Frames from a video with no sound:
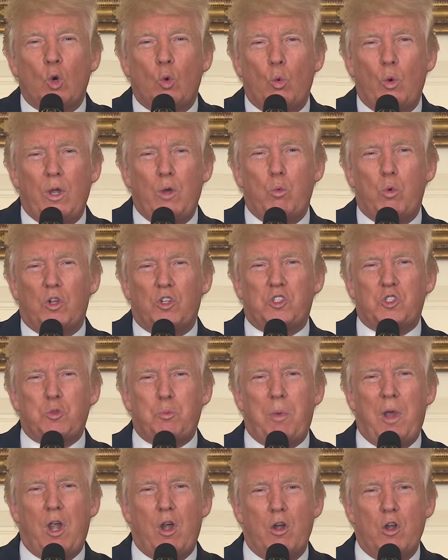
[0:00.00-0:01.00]
We will
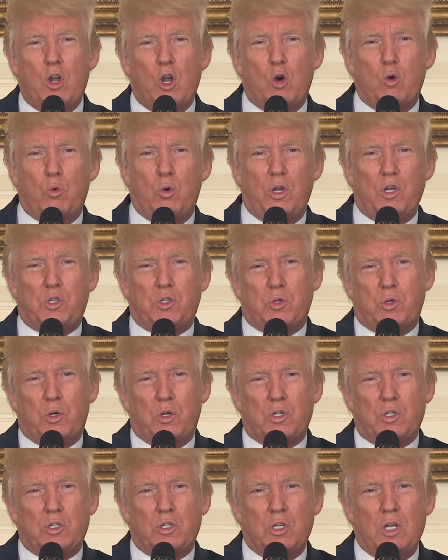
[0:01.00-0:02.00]
spare no
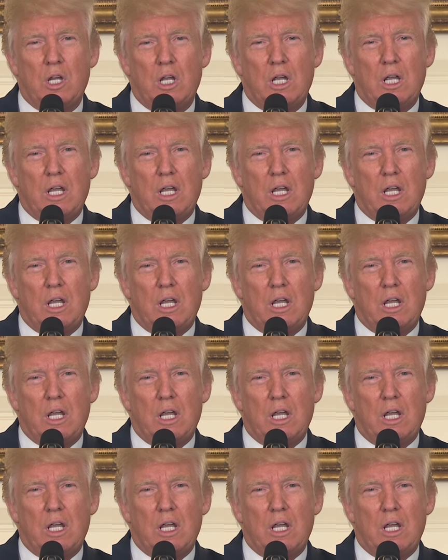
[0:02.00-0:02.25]
resource